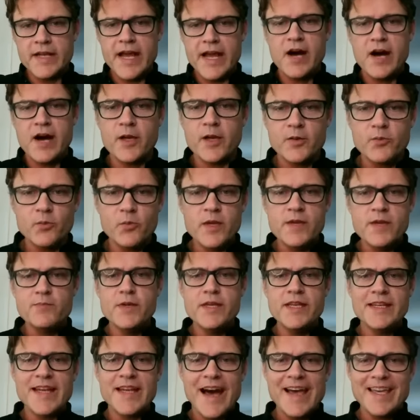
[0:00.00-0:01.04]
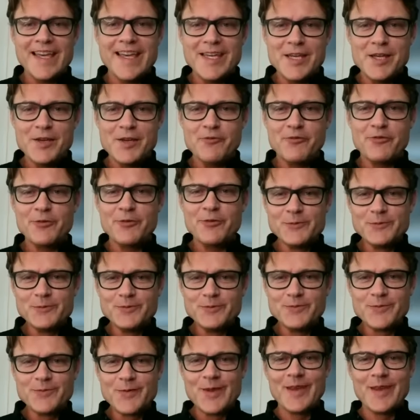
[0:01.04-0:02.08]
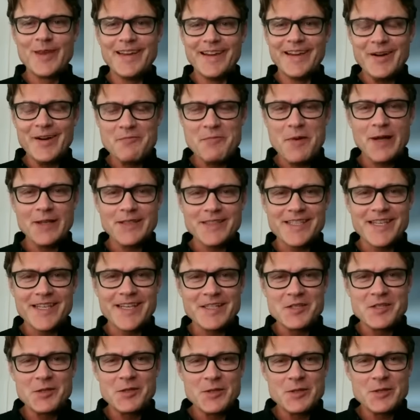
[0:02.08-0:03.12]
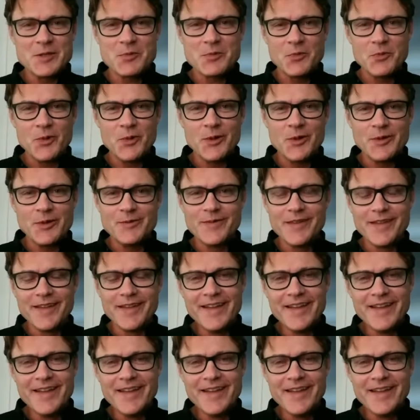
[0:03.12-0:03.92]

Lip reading: How can we be naive about changing this world?